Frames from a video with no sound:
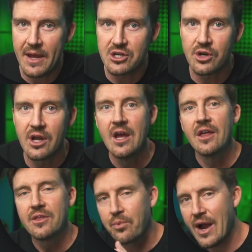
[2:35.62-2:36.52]
manager.
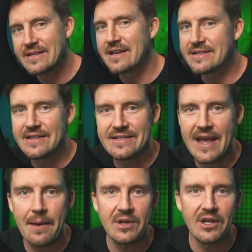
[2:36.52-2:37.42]
The process is
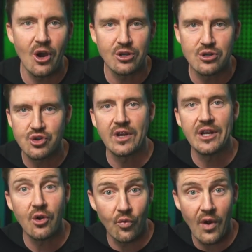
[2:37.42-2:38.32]
happening on your
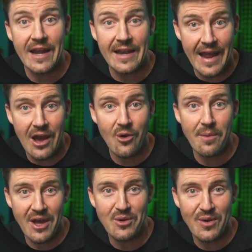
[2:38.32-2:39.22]
screen right now,
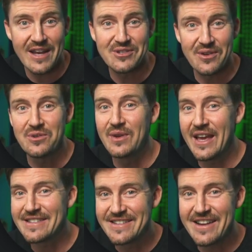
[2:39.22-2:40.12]
by the way, so if you
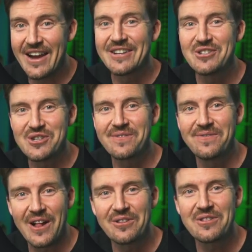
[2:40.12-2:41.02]
get stuck, just
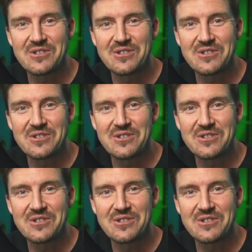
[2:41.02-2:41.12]
follow the